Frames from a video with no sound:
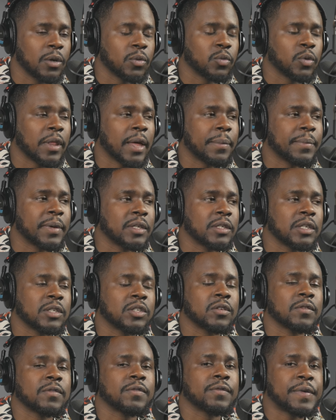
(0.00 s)
Well, that means
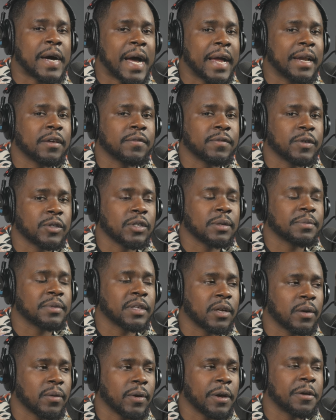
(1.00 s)
that you're fighting for
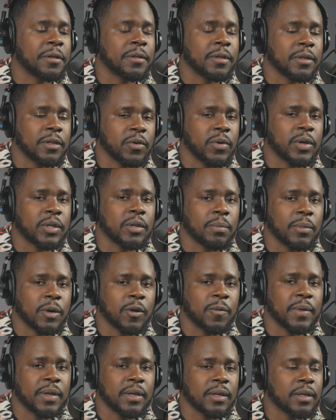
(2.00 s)
something greater than you at the
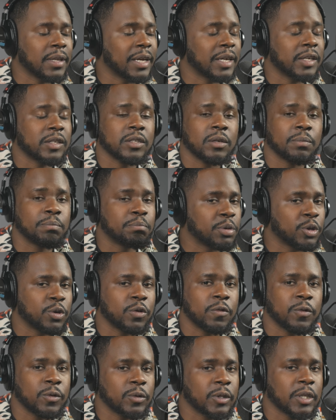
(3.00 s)
moment. And that is a
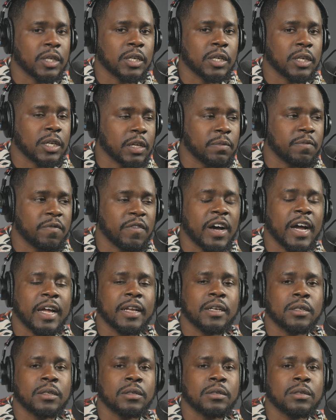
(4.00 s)
beautiful thing. Keep
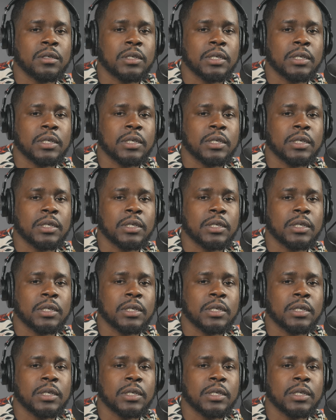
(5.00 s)
fighting.